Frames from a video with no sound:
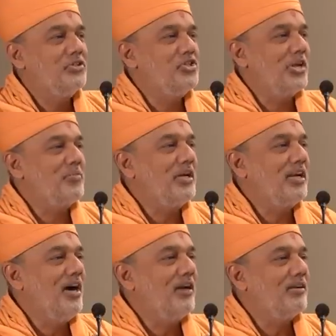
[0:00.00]
German
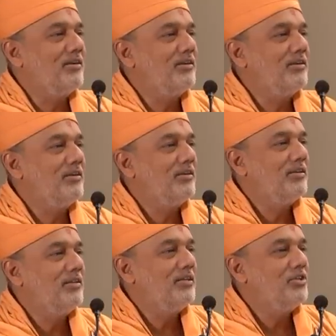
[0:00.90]
car,
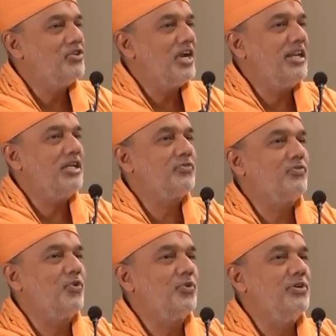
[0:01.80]
Chinese
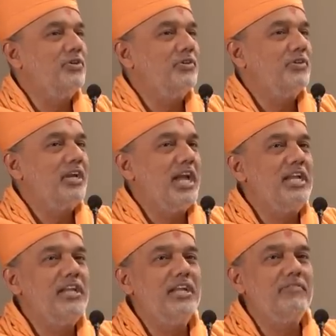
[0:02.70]
food, and
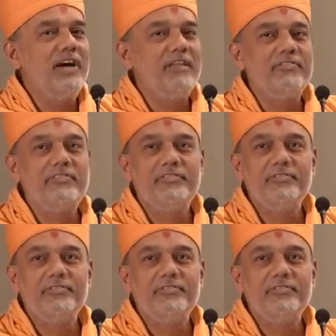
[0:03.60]
Indian wife.